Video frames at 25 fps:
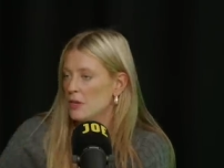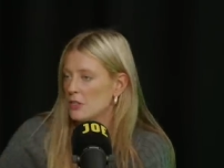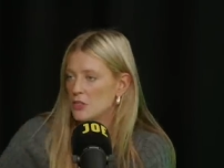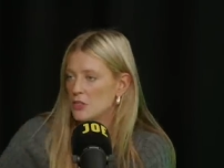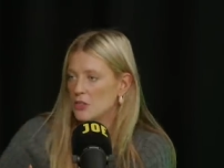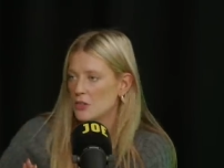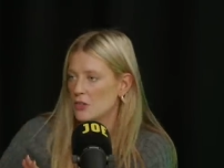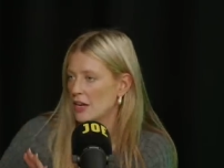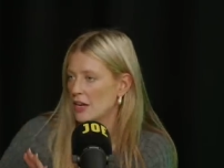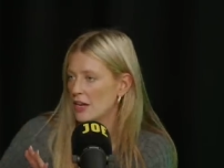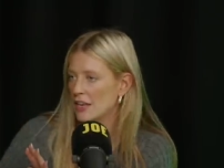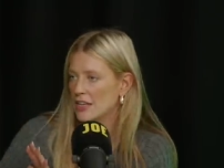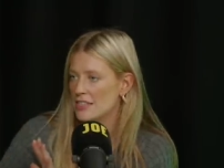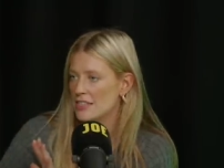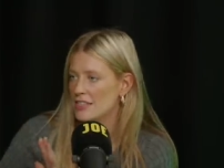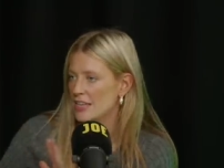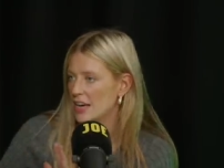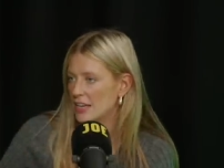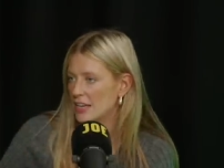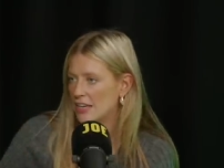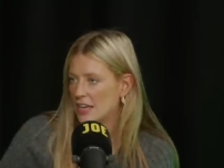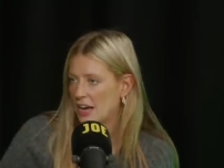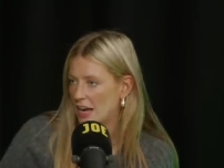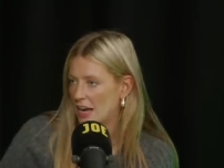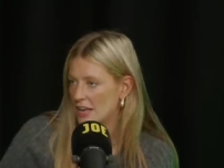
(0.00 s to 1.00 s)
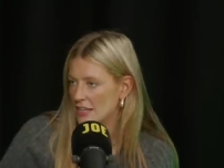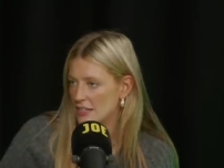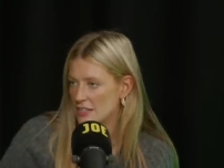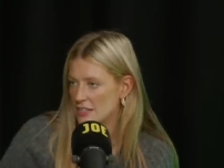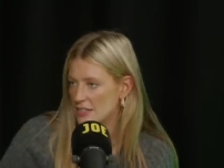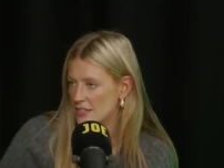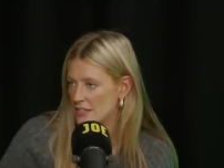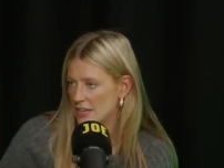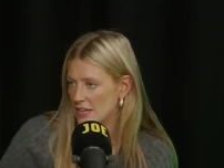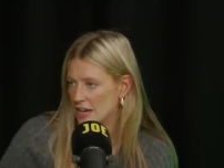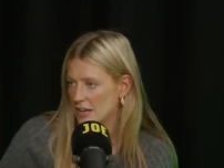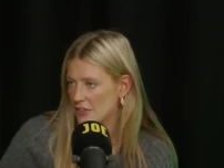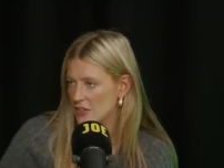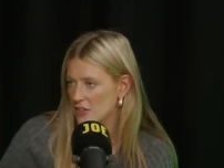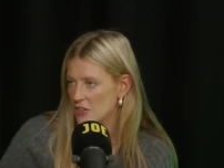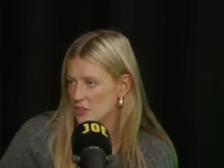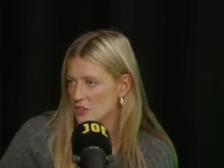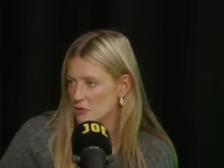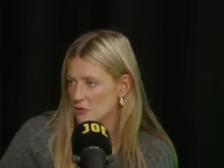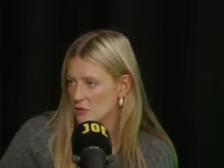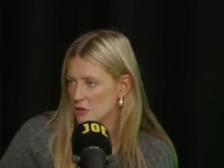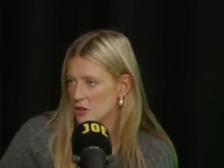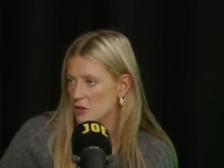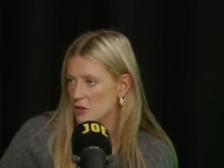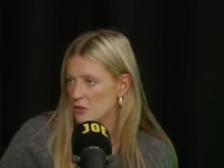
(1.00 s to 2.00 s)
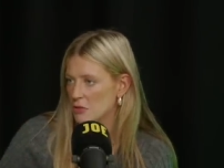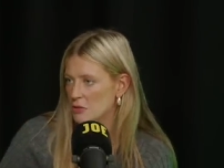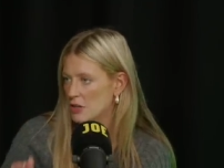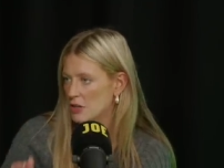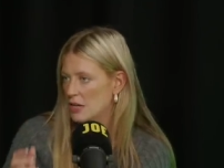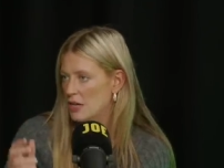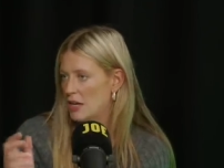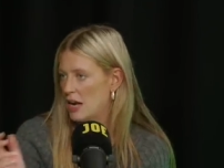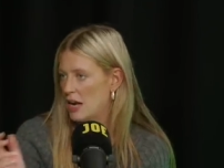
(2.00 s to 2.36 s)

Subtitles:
It took like a decade to get this through.